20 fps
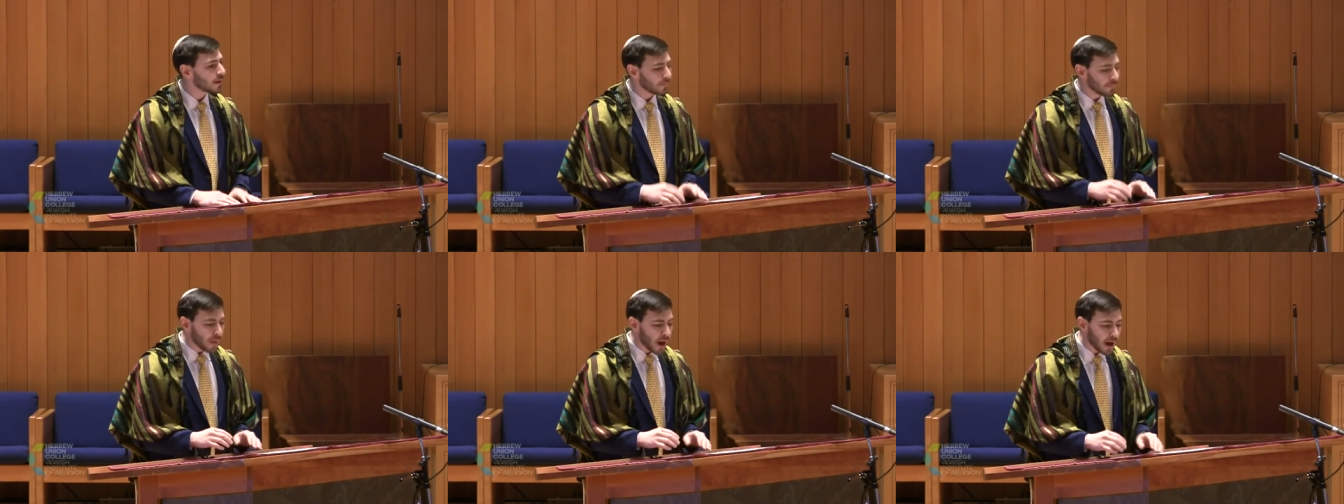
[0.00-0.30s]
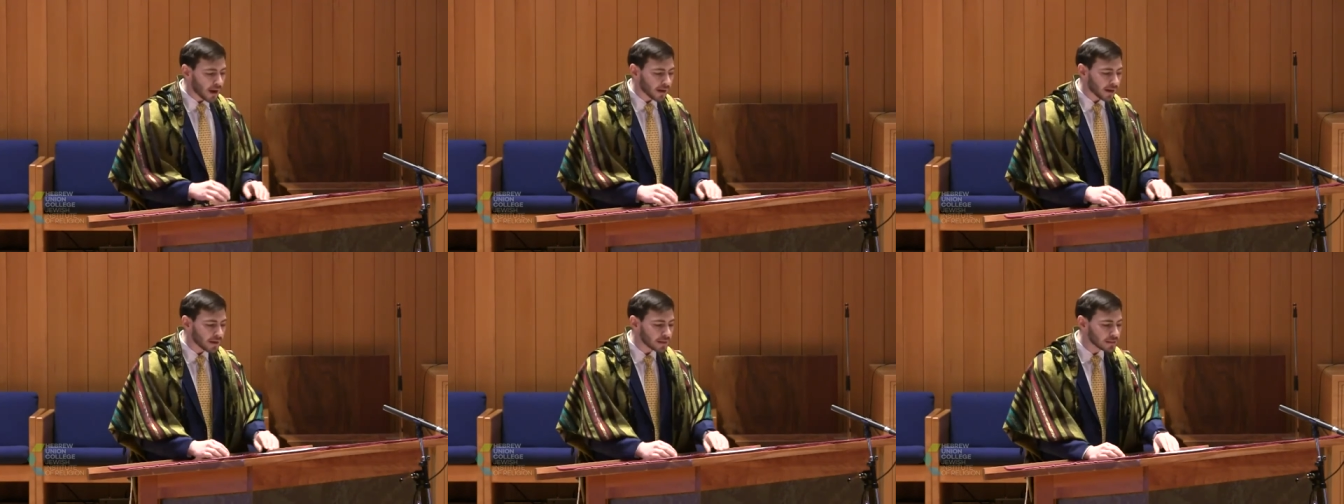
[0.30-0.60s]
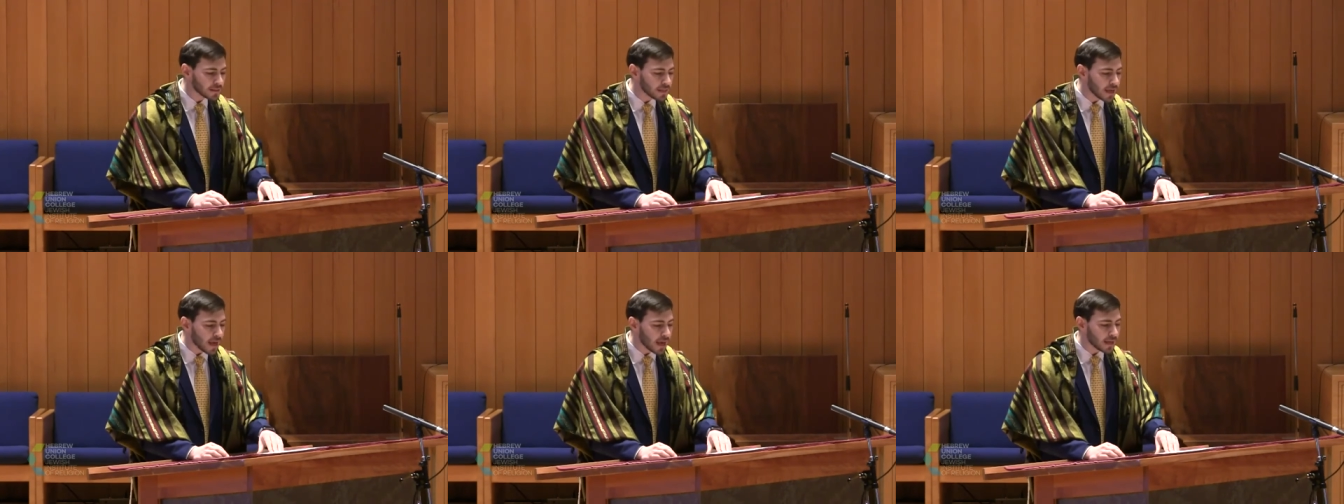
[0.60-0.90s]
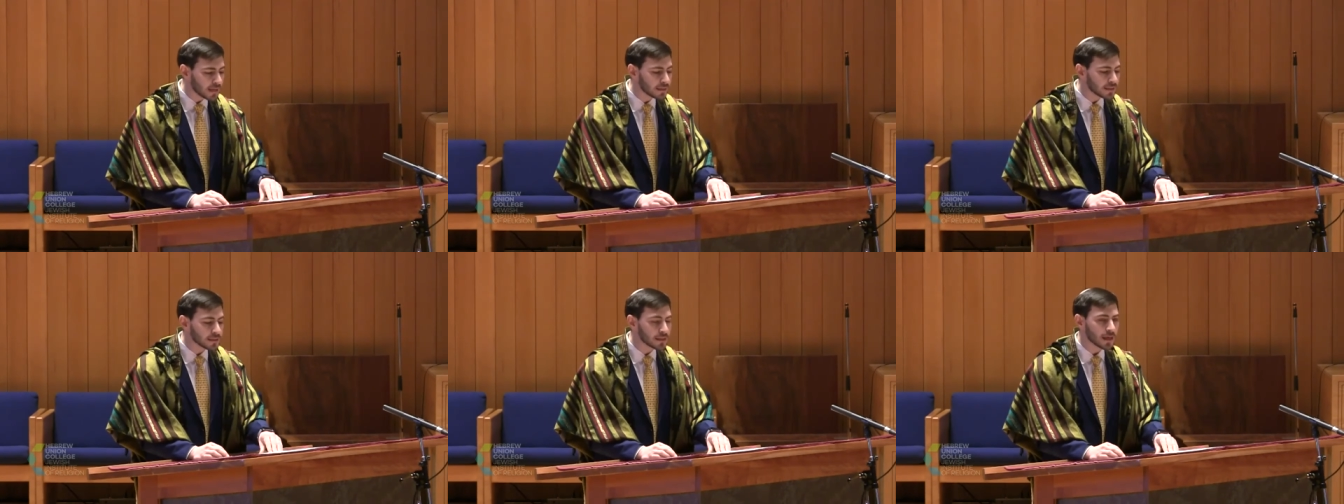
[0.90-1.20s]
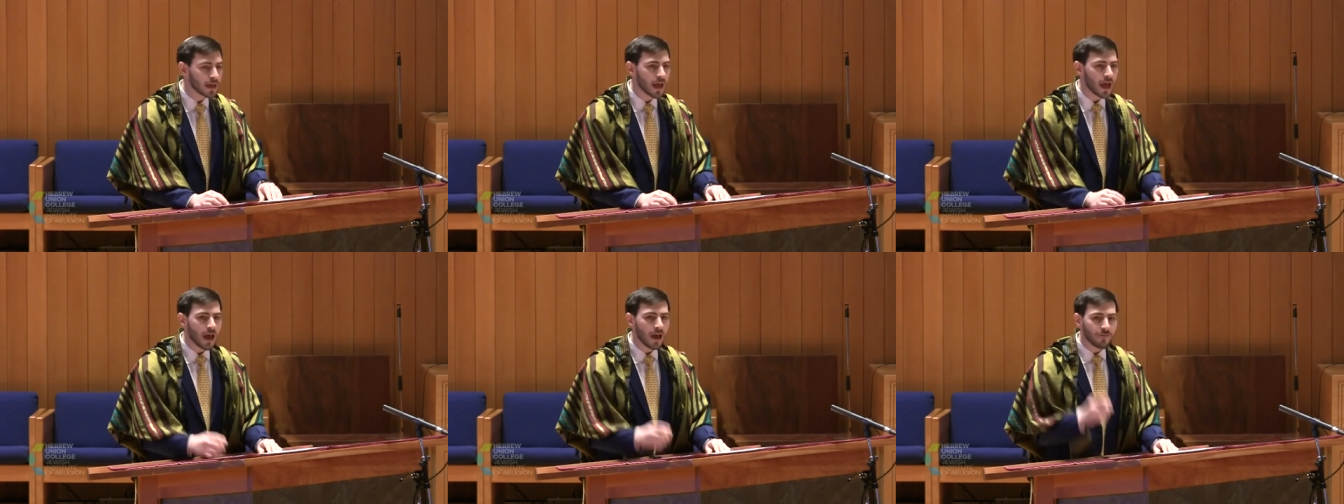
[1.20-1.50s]
Bachya says,
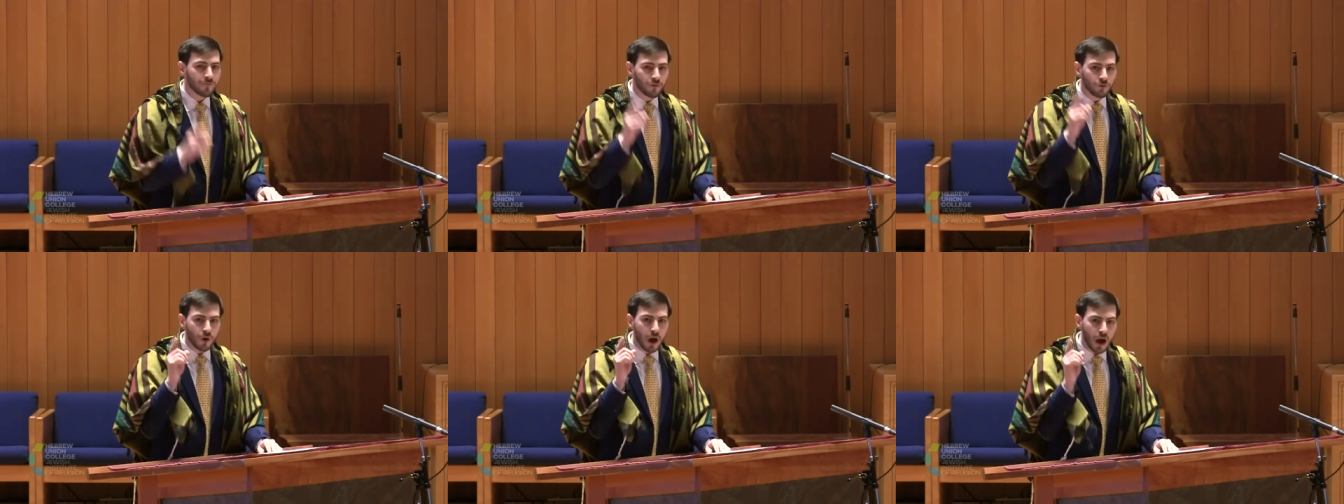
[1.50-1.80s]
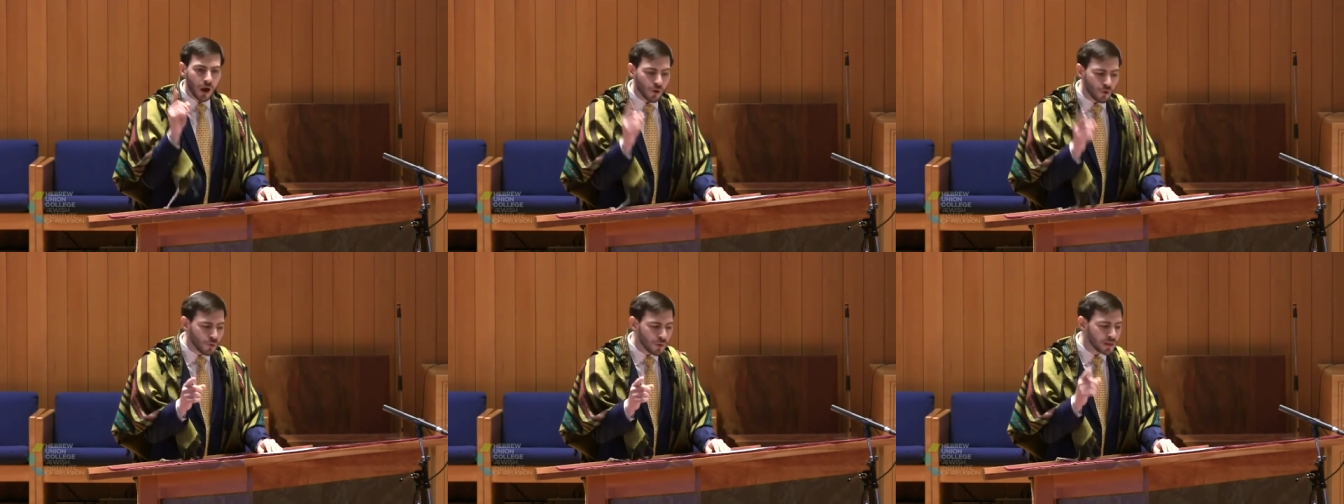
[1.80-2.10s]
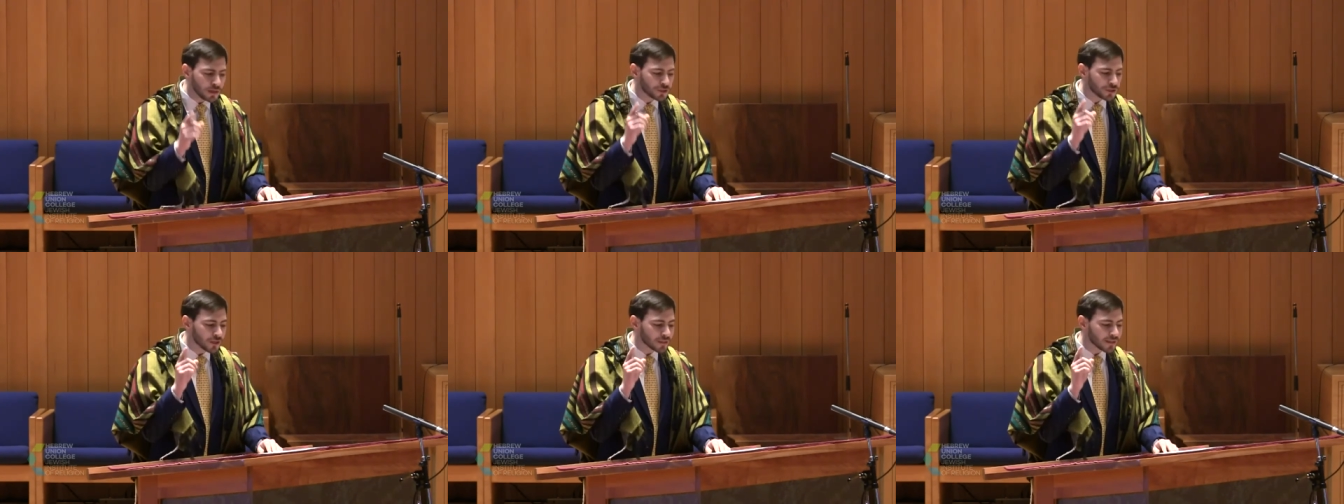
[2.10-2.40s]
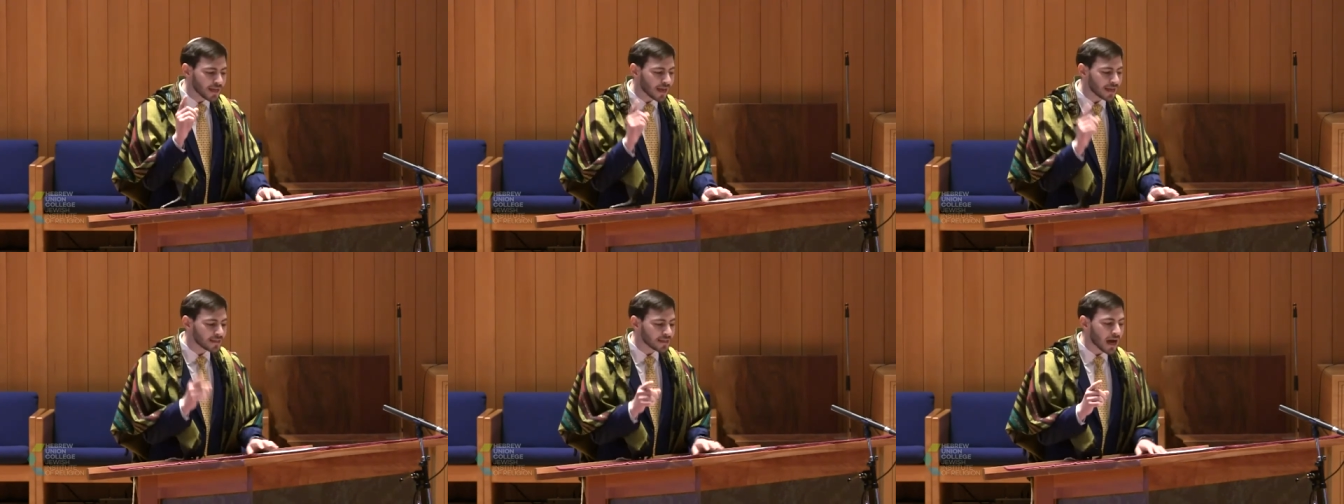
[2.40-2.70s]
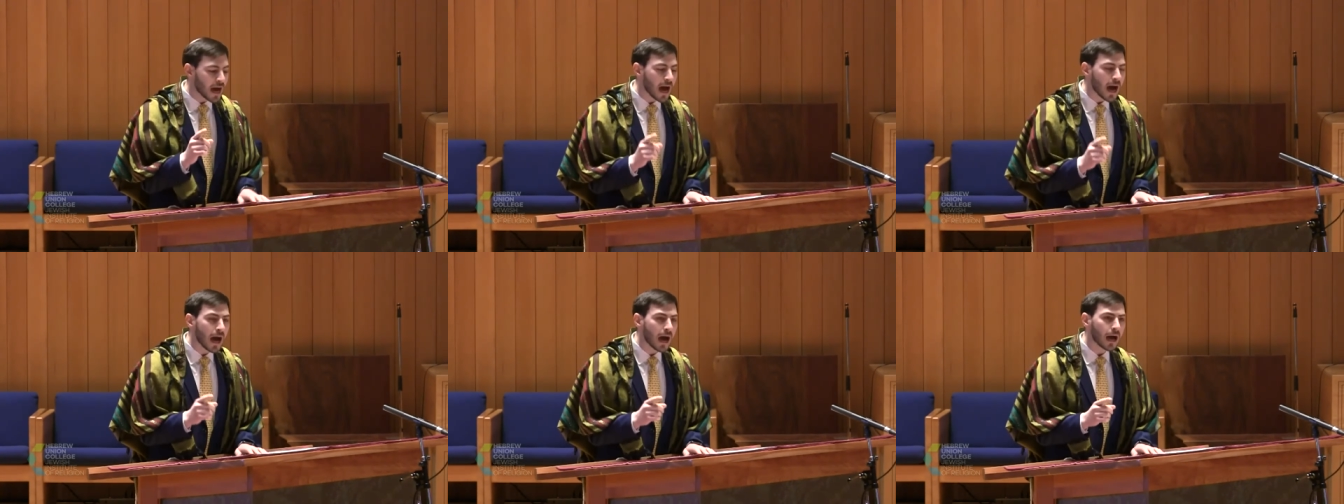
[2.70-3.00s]
V'ra'ui
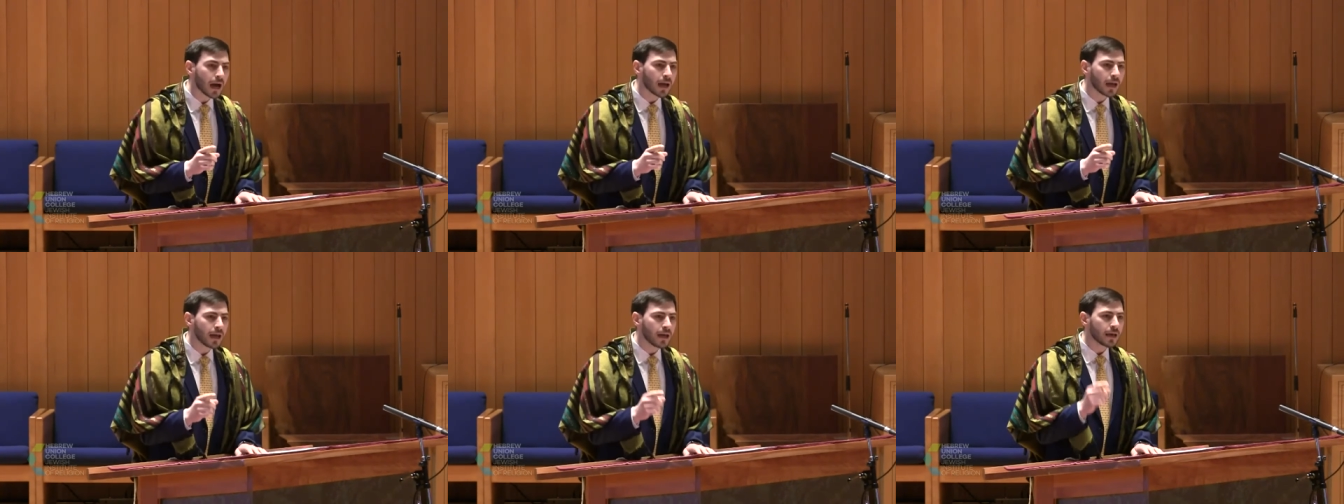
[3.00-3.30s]
sheteda